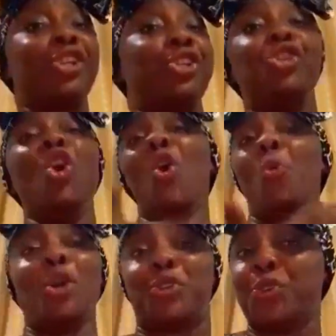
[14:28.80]
you
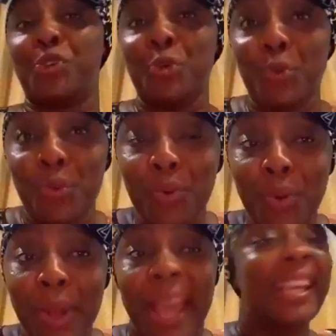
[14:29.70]
want to do
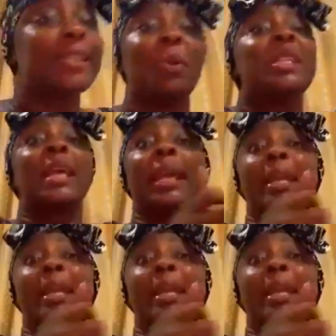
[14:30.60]
is being taken